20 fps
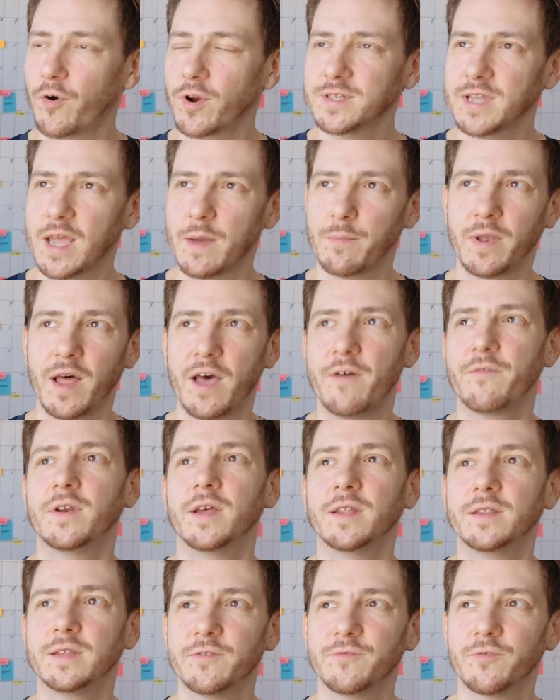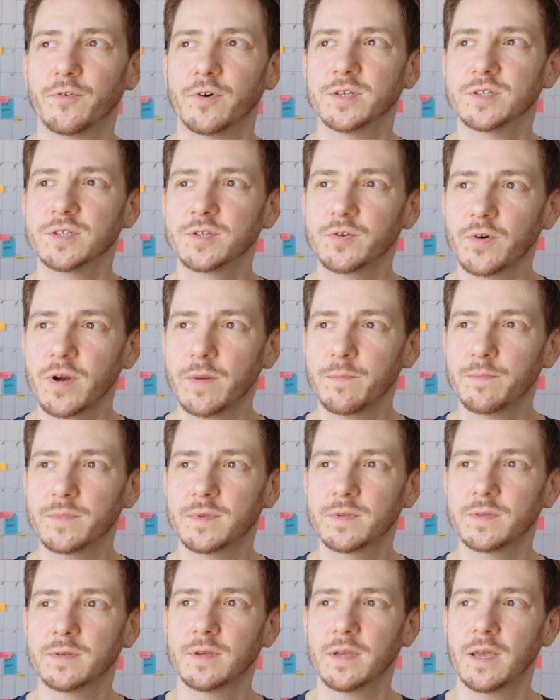example, I have an idea for a
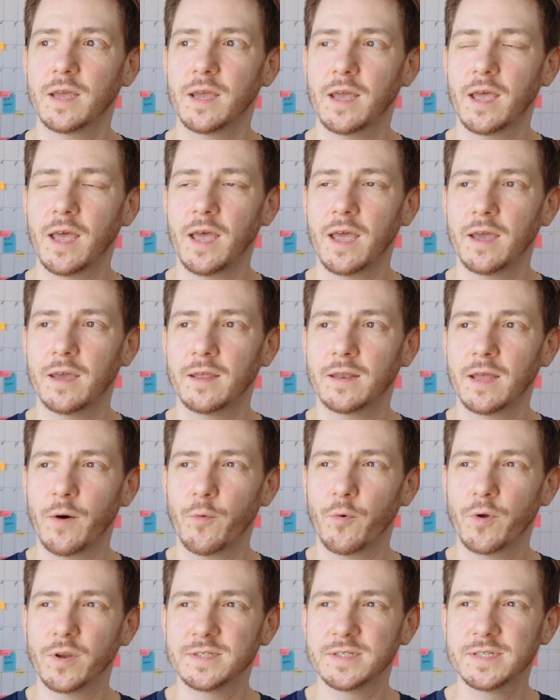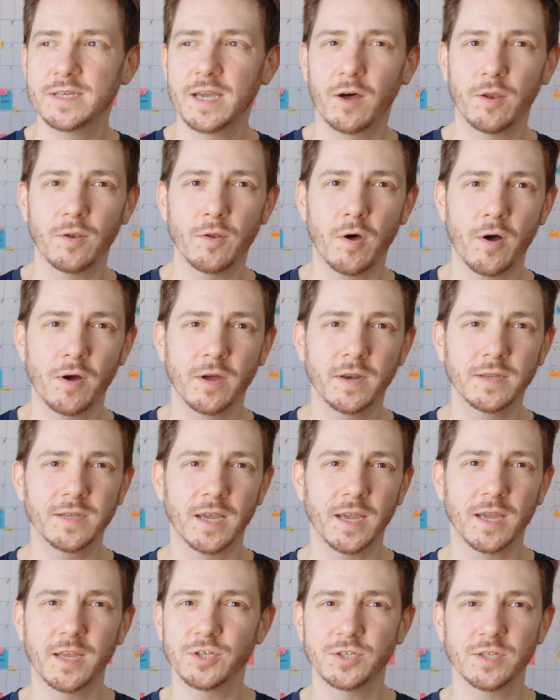script and I want to see how long it is. I
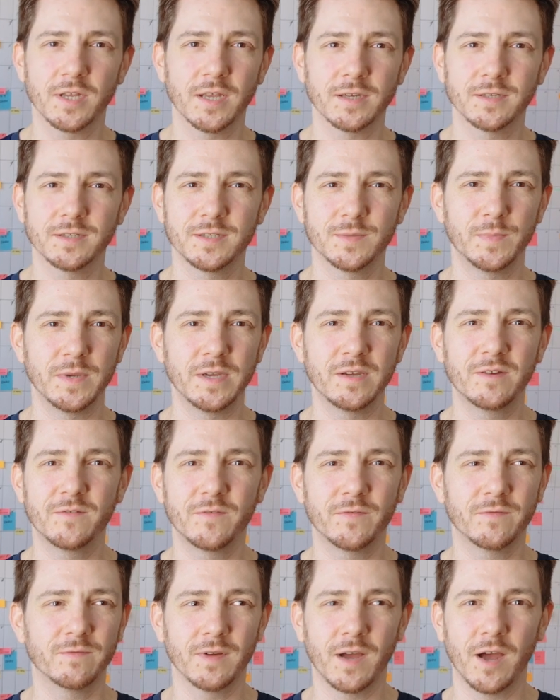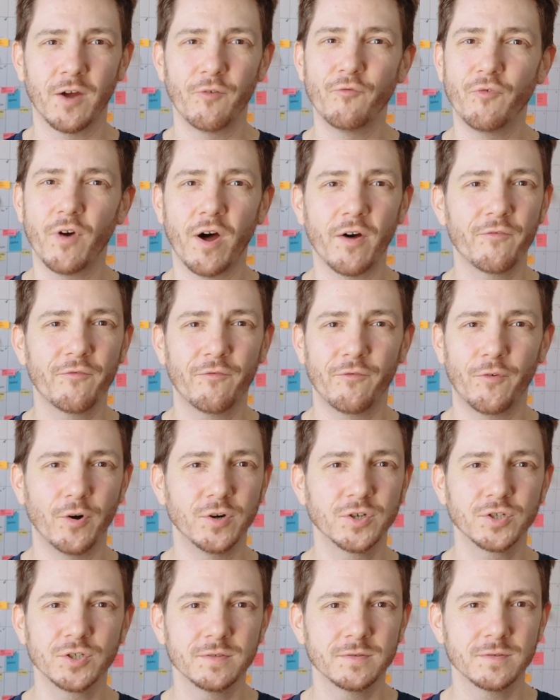can just like speak a rough
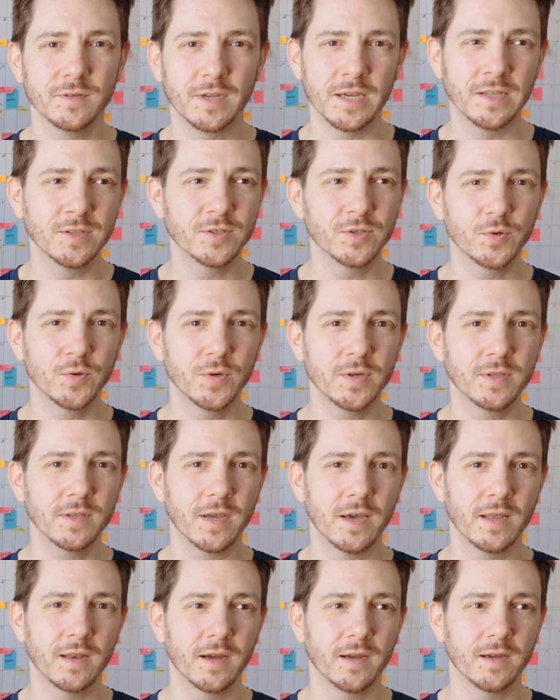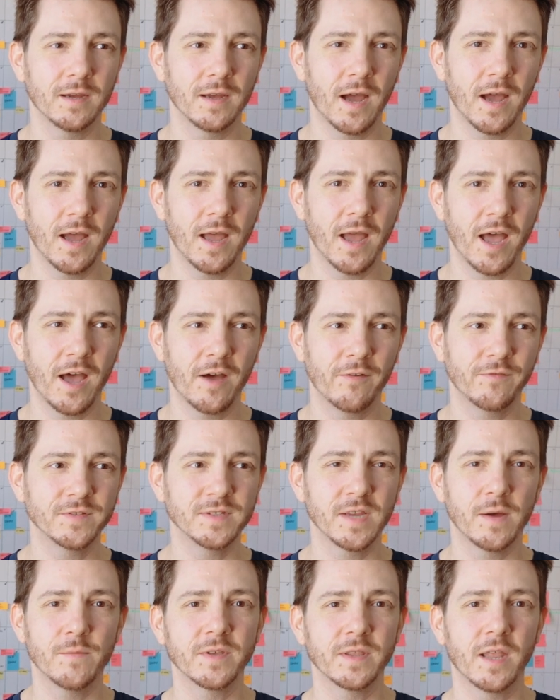version into it, and I have
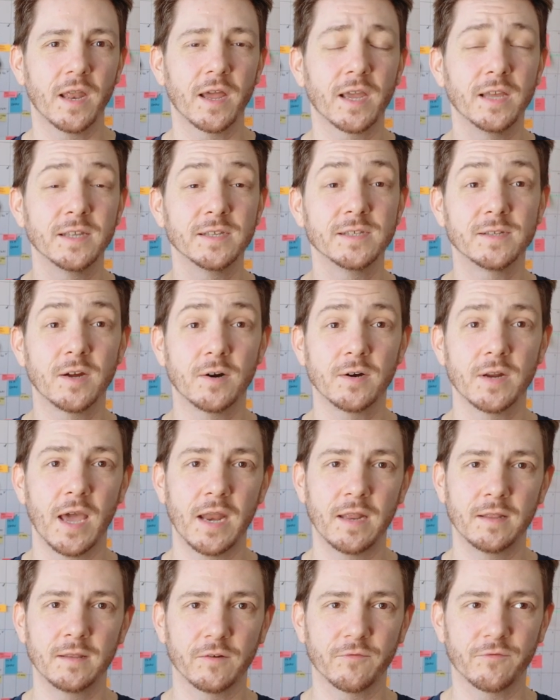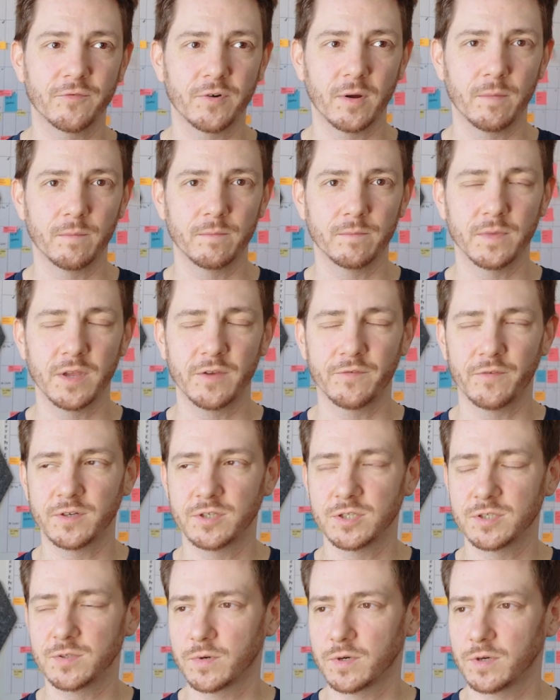something that I can start editing from if I
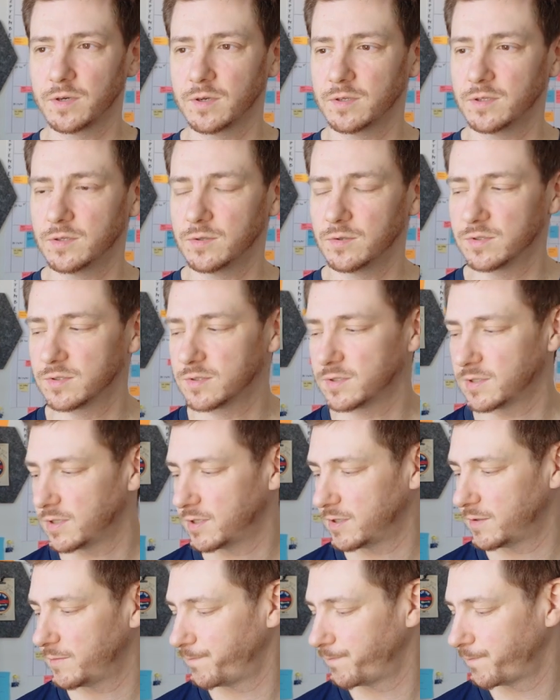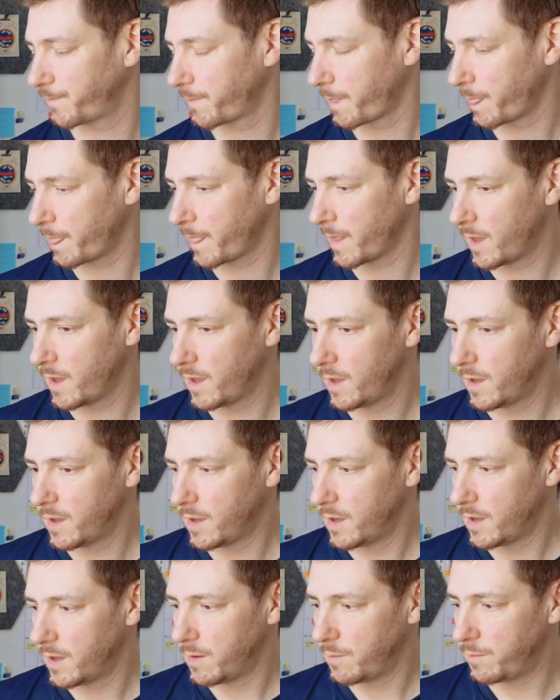just want to use
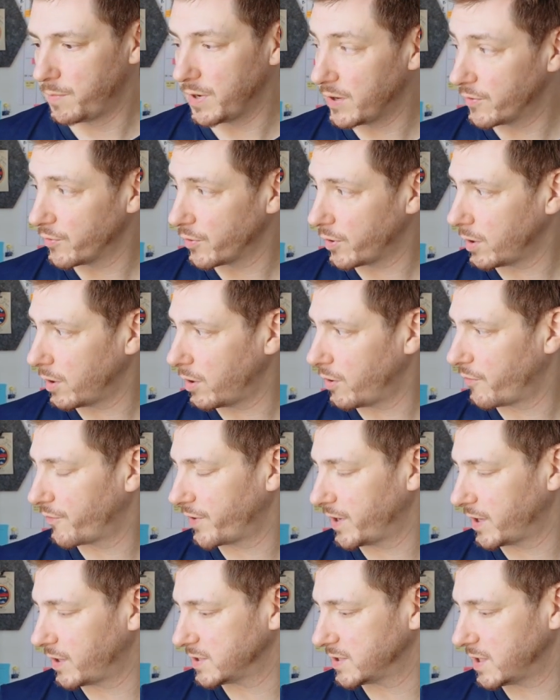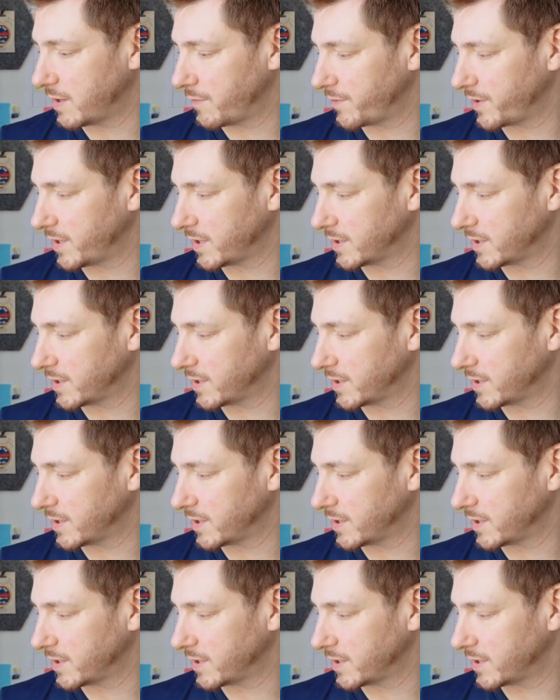B-roll over it or something.